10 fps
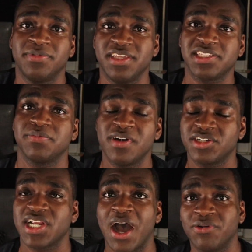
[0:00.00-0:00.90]
this much,
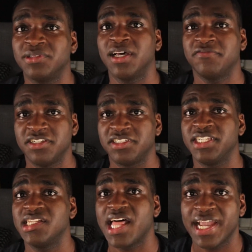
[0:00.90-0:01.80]
I would love to
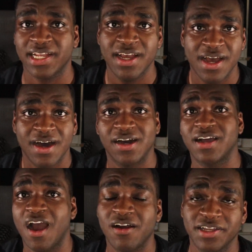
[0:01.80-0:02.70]
see like
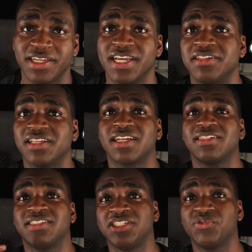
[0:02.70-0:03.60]
Hakari and the
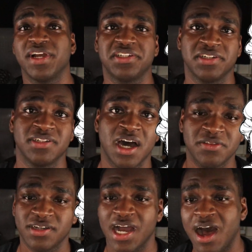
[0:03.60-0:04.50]
situation in
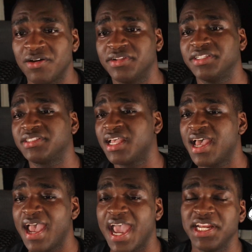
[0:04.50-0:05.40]
other colonies.
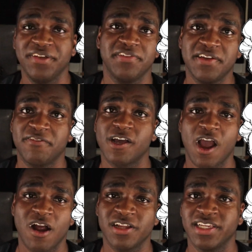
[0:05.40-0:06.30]
And even if
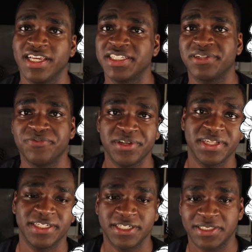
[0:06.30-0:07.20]
Hakari isn't really
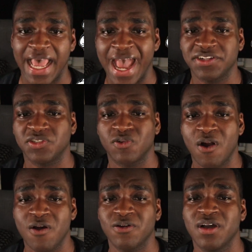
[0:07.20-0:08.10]
just as
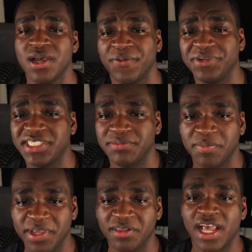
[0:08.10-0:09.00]
strong, we seem to
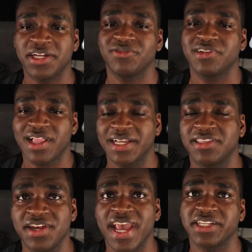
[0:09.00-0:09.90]
be entering like the
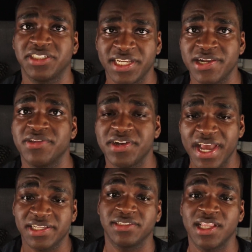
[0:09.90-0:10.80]
next tier, the
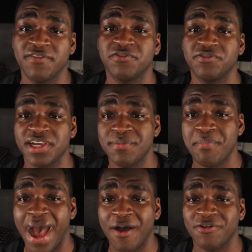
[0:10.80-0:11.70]
next level in
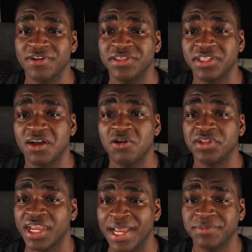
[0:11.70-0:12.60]
power in the Culling
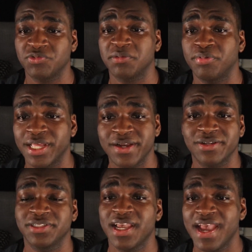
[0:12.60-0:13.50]
games with
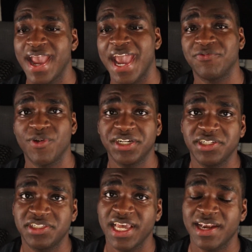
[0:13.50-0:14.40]
players. And Reggie
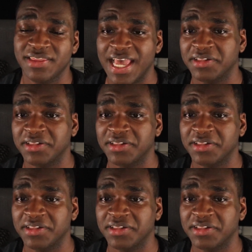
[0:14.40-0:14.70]
stated that